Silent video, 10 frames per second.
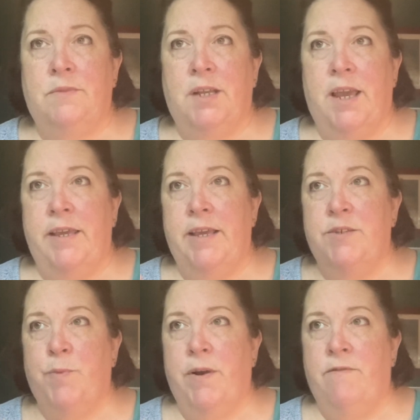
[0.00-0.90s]
I
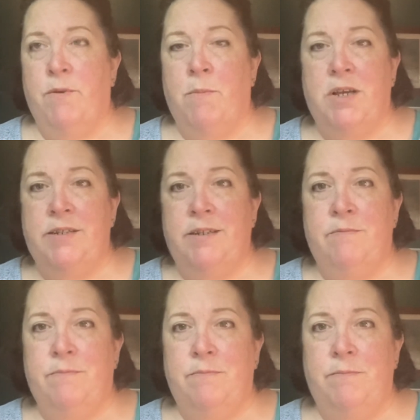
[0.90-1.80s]
guess where Vermont
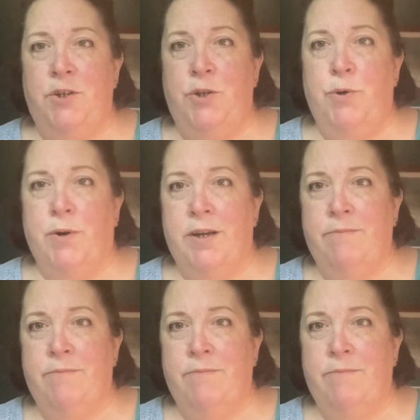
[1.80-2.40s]
and New York